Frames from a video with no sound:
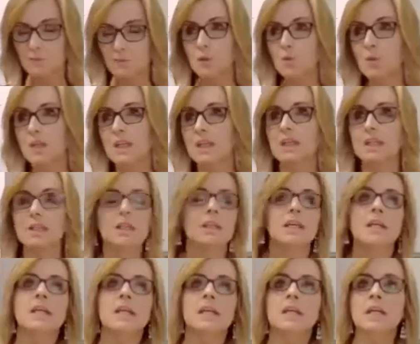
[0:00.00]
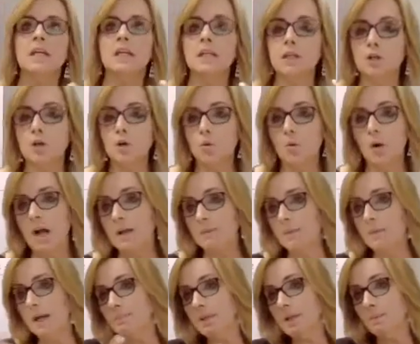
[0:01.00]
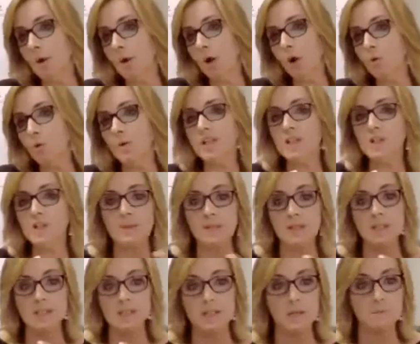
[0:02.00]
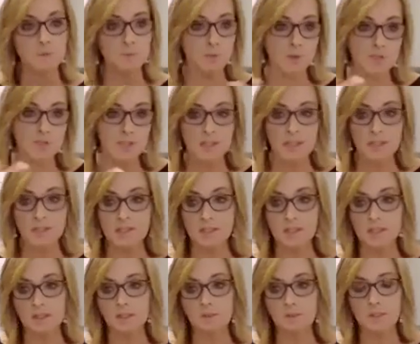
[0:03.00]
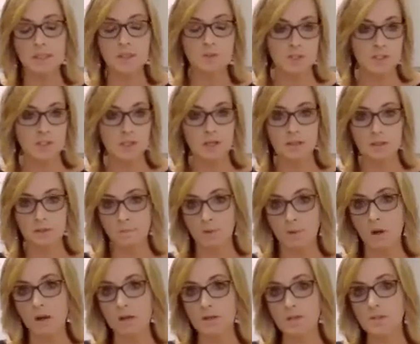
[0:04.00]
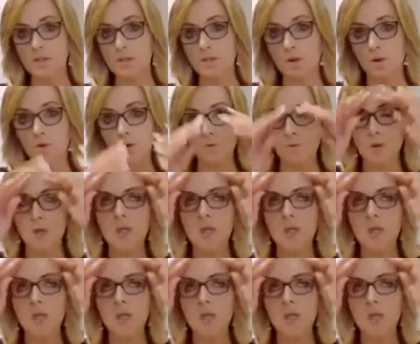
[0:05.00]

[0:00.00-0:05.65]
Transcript: you can, I'm always been a type of person that's a little bit outside the box. So,